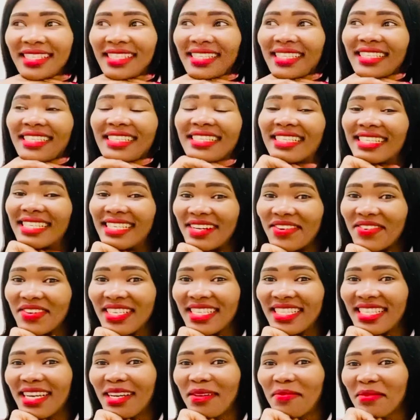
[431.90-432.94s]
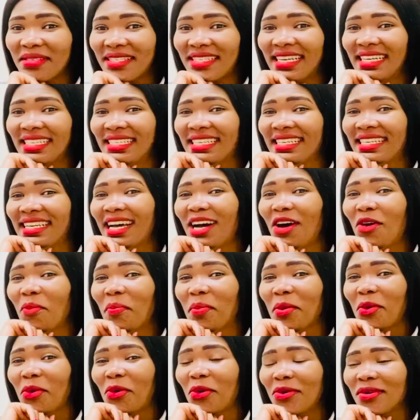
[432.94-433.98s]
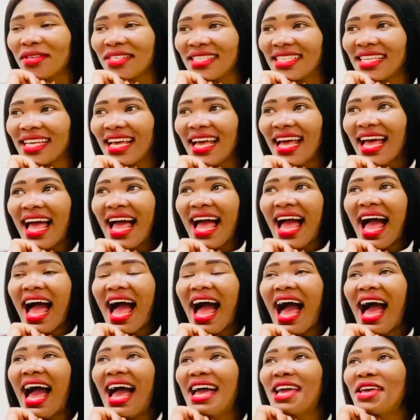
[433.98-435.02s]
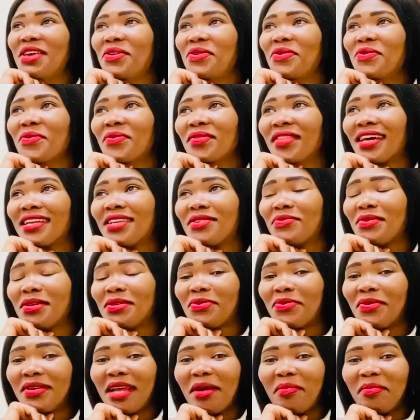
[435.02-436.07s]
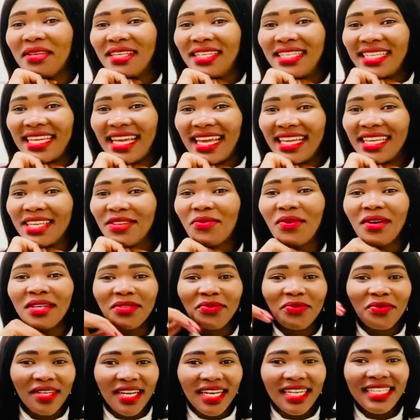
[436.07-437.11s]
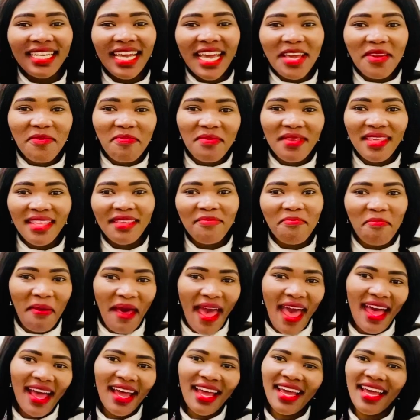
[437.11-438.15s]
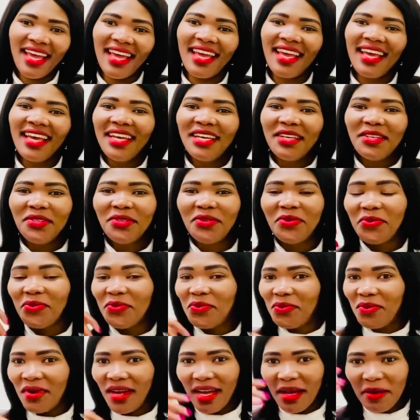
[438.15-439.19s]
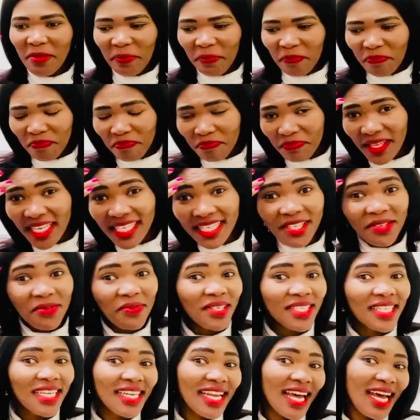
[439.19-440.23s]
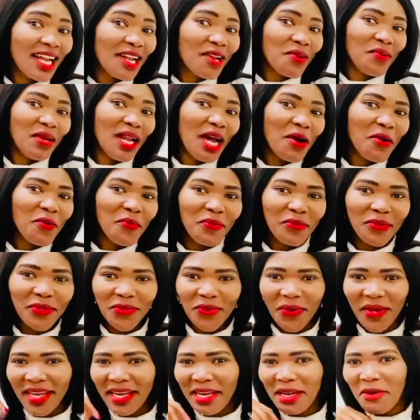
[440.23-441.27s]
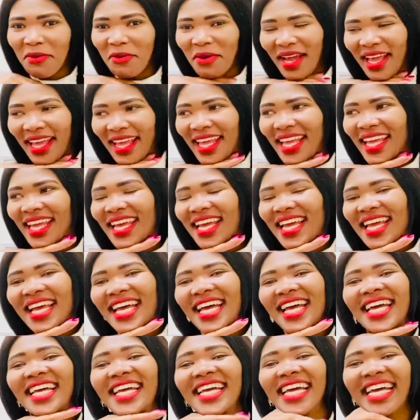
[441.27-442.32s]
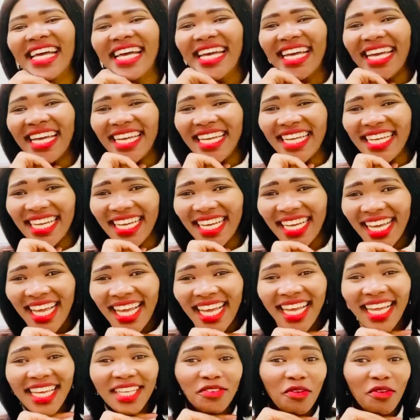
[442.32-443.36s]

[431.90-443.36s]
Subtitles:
series that I'm starting now, because I knew that it was gonna take me back to izinto esendadlula kuzo, in a way. You